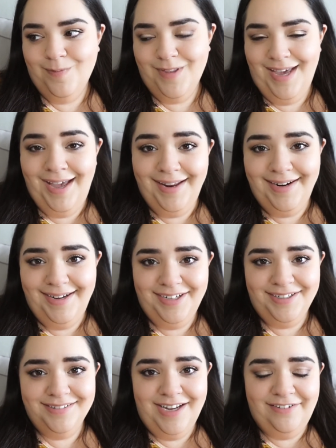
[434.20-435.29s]
And
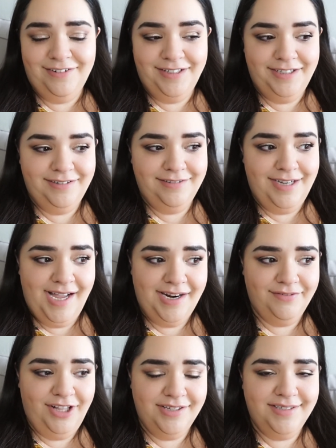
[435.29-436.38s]
I definitely kind of
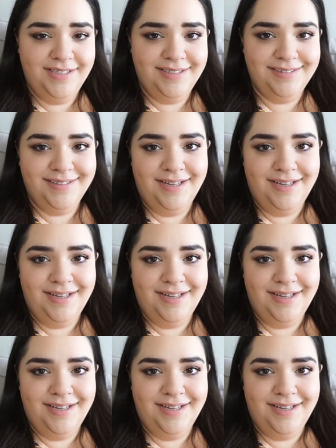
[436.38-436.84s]
lost it.